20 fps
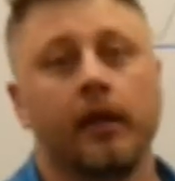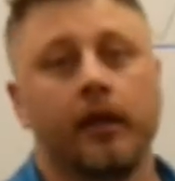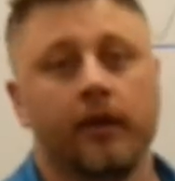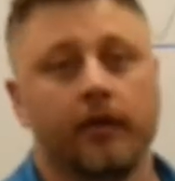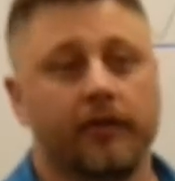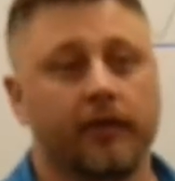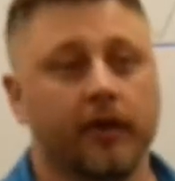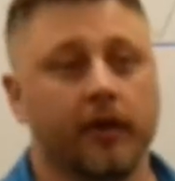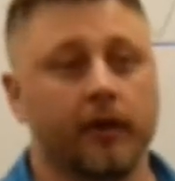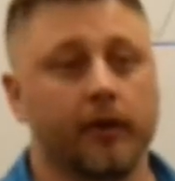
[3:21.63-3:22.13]

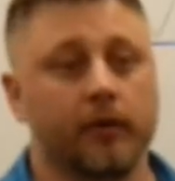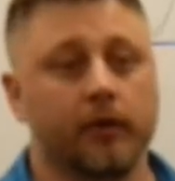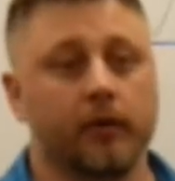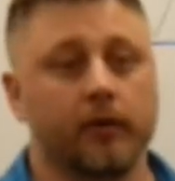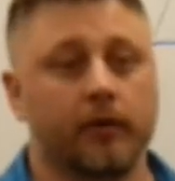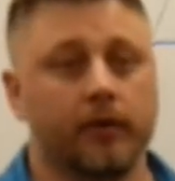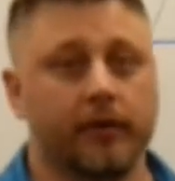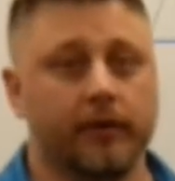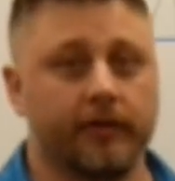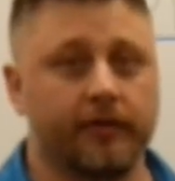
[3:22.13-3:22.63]
So
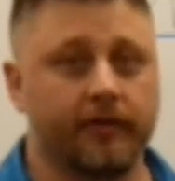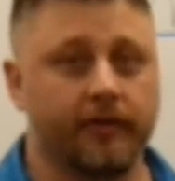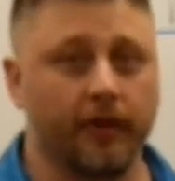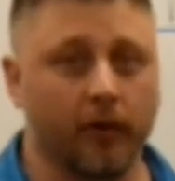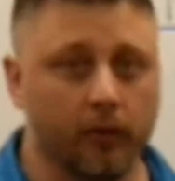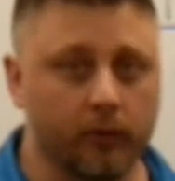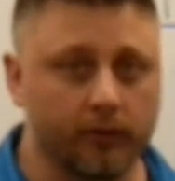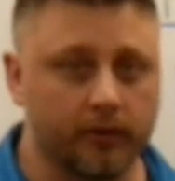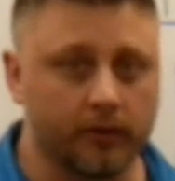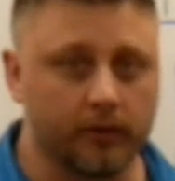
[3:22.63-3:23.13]

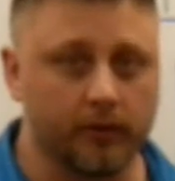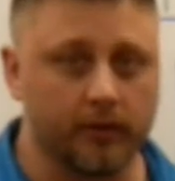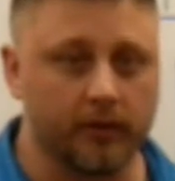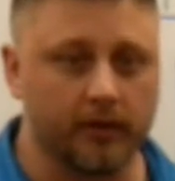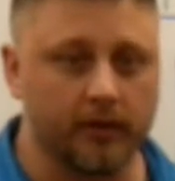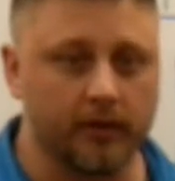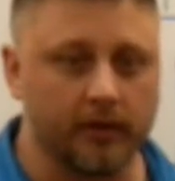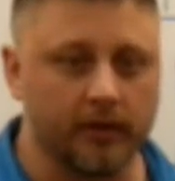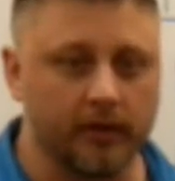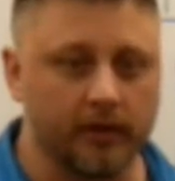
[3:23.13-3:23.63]
don't
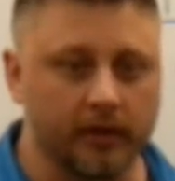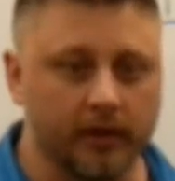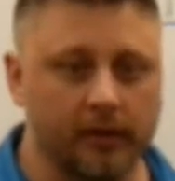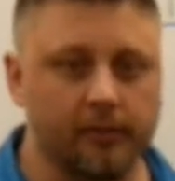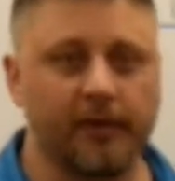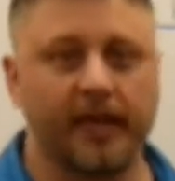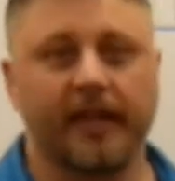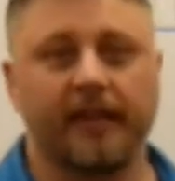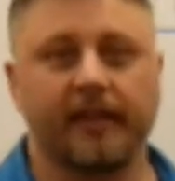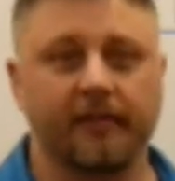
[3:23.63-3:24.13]

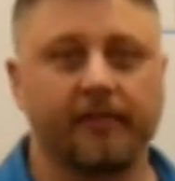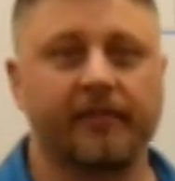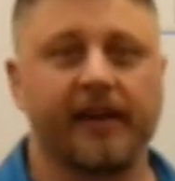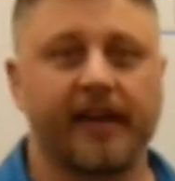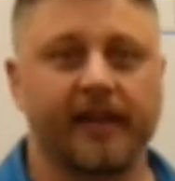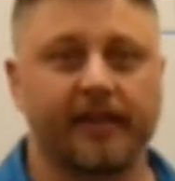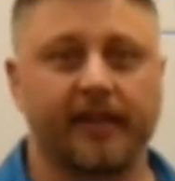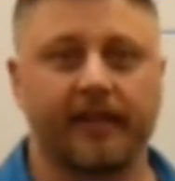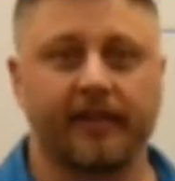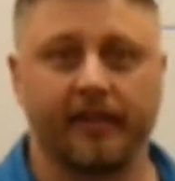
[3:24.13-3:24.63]
eliminate the
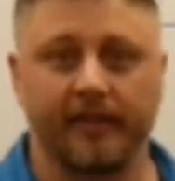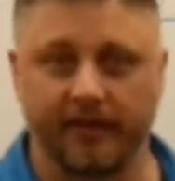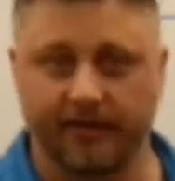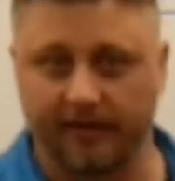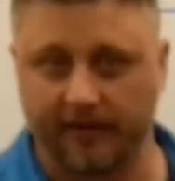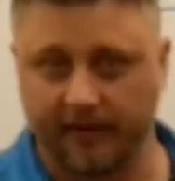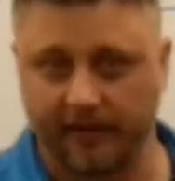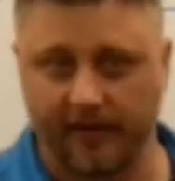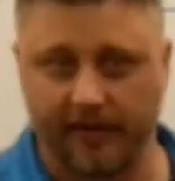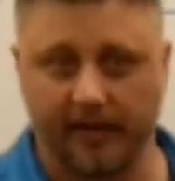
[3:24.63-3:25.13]
fact that this
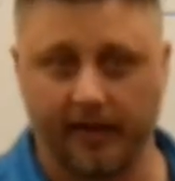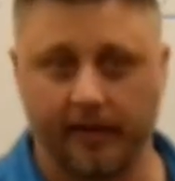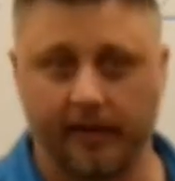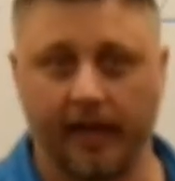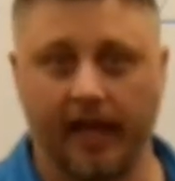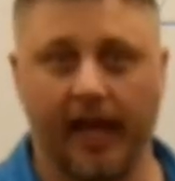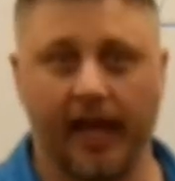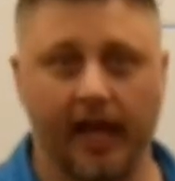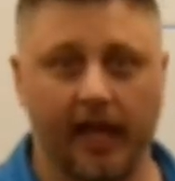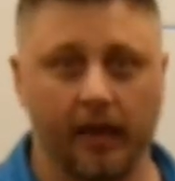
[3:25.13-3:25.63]
is an
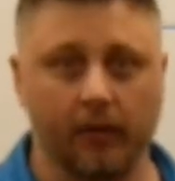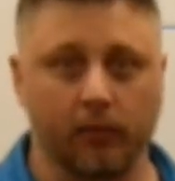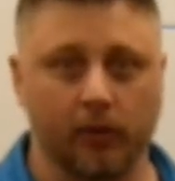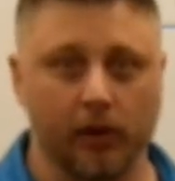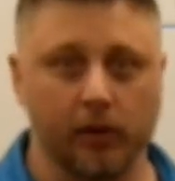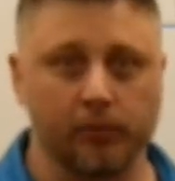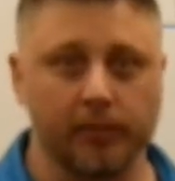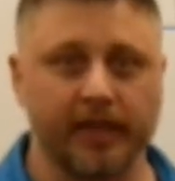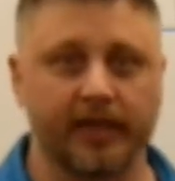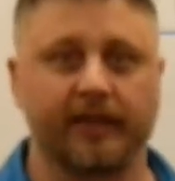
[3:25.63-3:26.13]

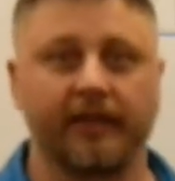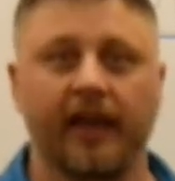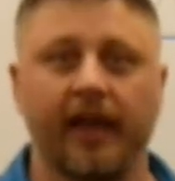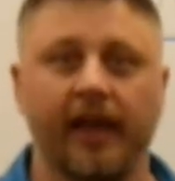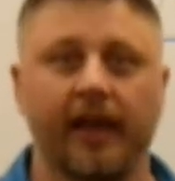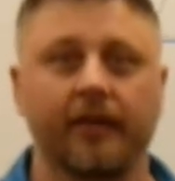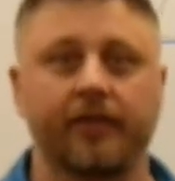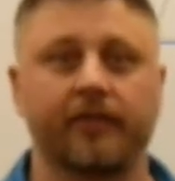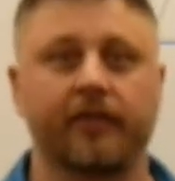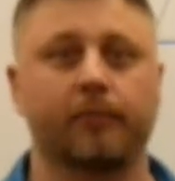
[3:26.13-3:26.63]
aerobic
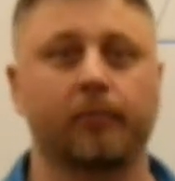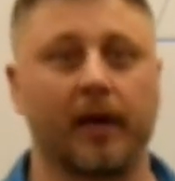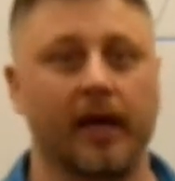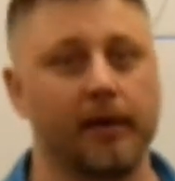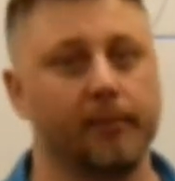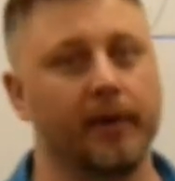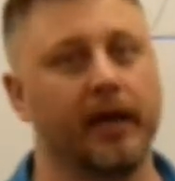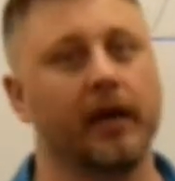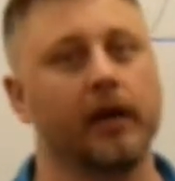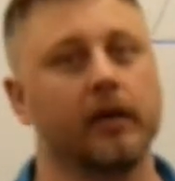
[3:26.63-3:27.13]
test
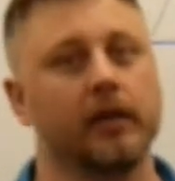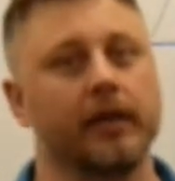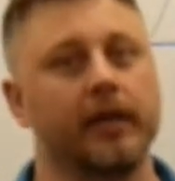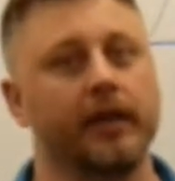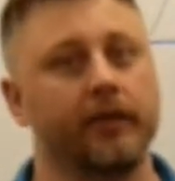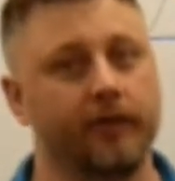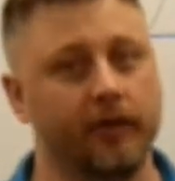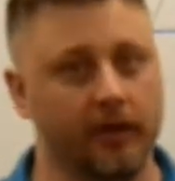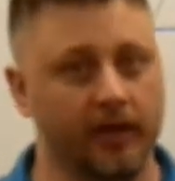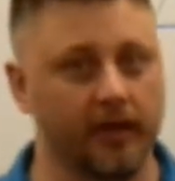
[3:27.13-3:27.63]

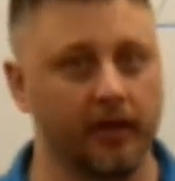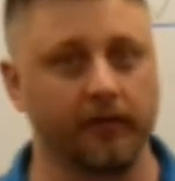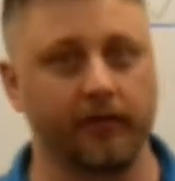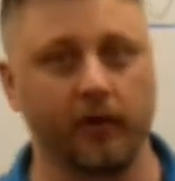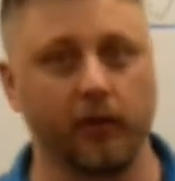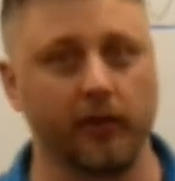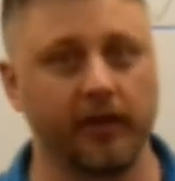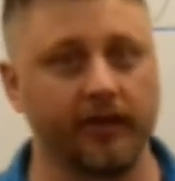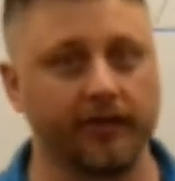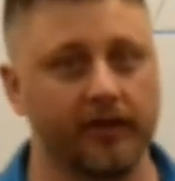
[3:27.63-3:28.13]
primarily to give you
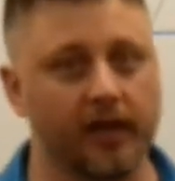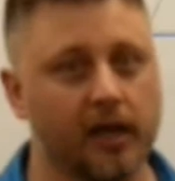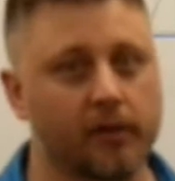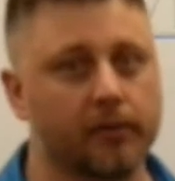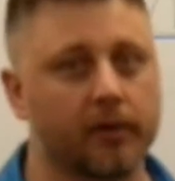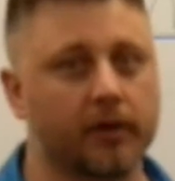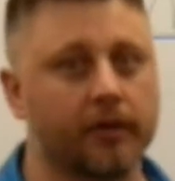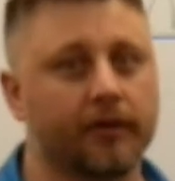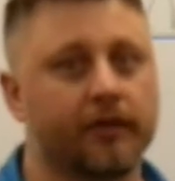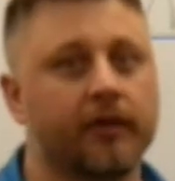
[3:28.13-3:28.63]
these
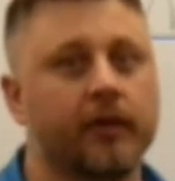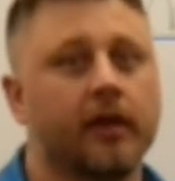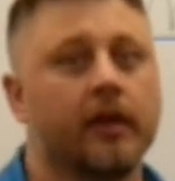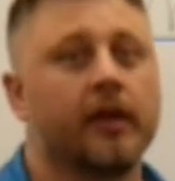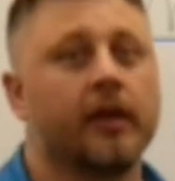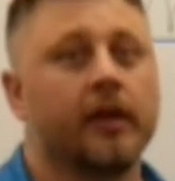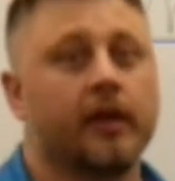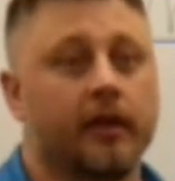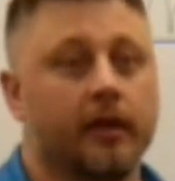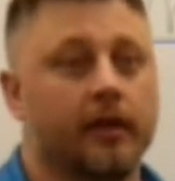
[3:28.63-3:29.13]
numbers
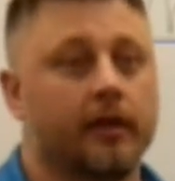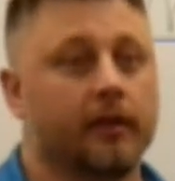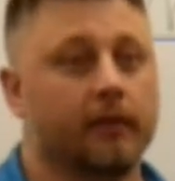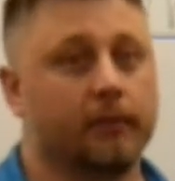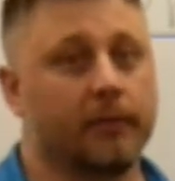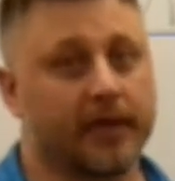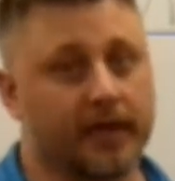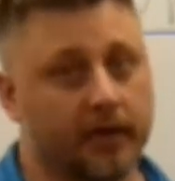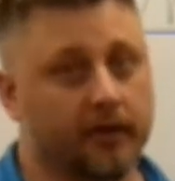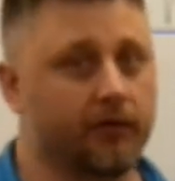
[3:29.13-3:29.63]

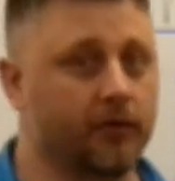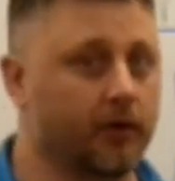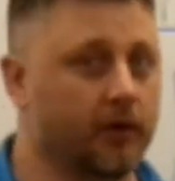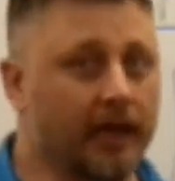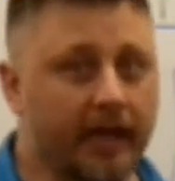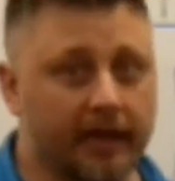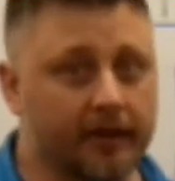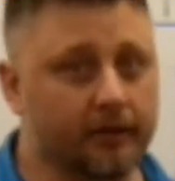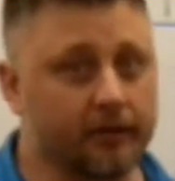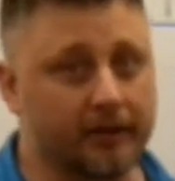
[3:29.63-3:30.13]
because you're
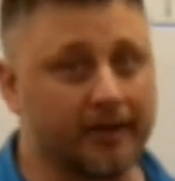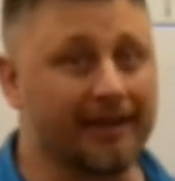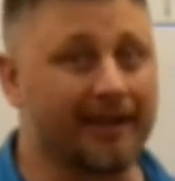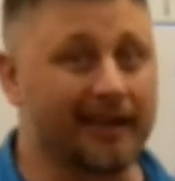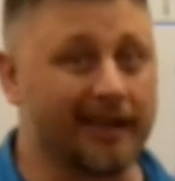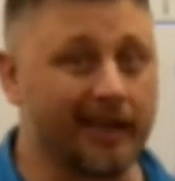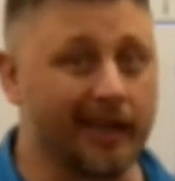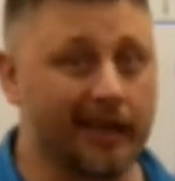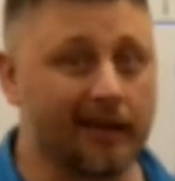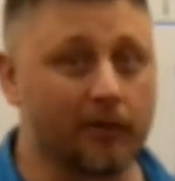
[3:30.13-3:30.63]
not doing a lot
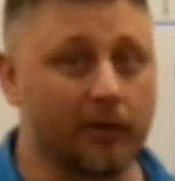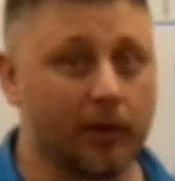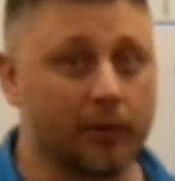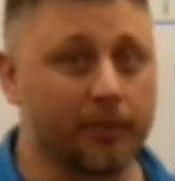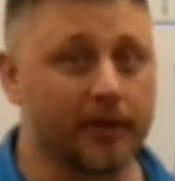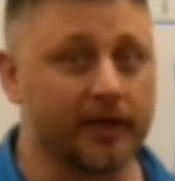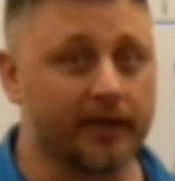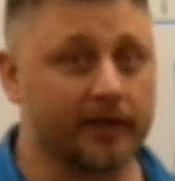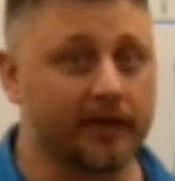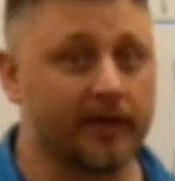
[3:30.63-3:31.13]
of
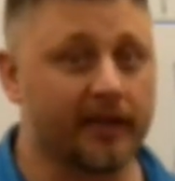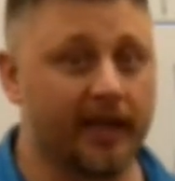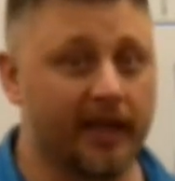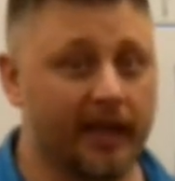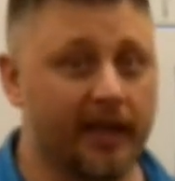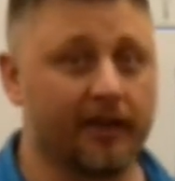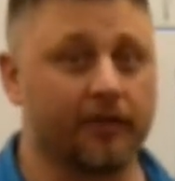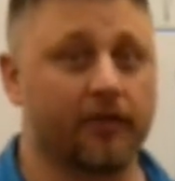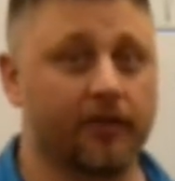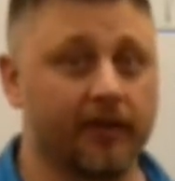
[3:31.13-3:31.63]
aerobic
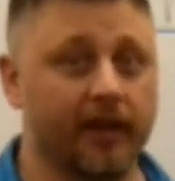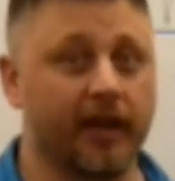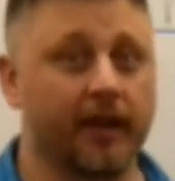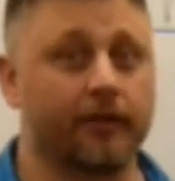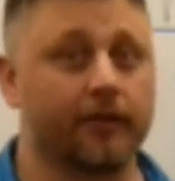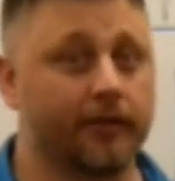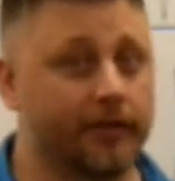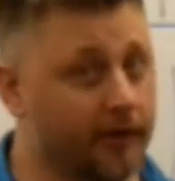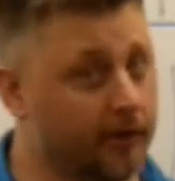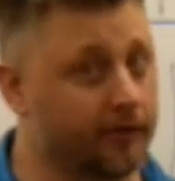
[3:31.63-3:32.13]

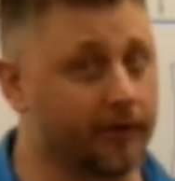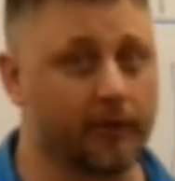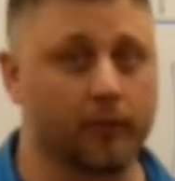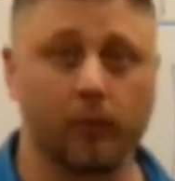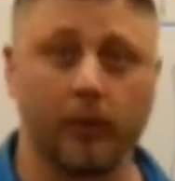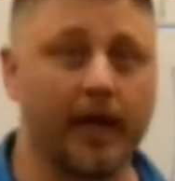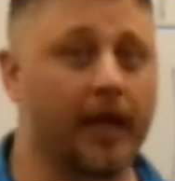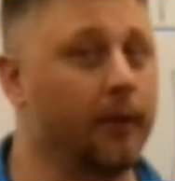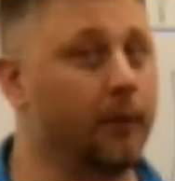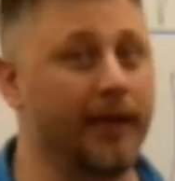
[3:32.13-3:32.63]
exercise. There's a
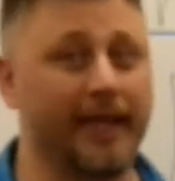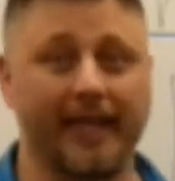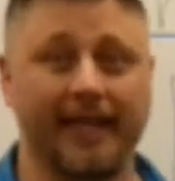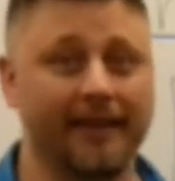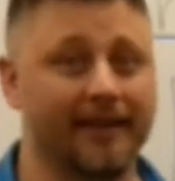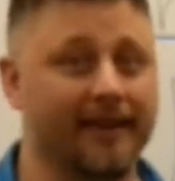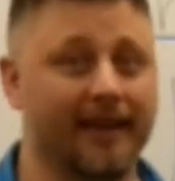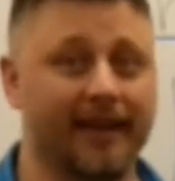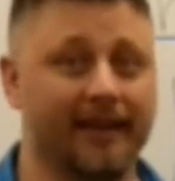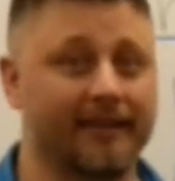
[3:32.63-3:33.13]
way we can
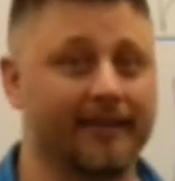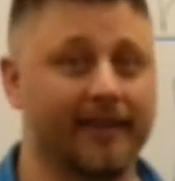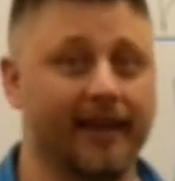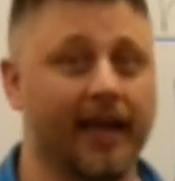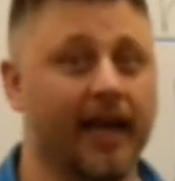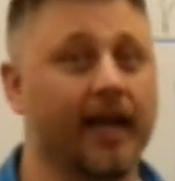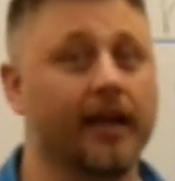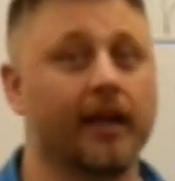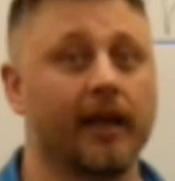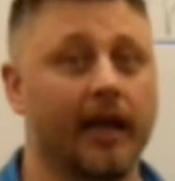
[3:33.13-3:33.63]
test
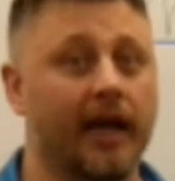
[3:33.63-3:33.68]
that.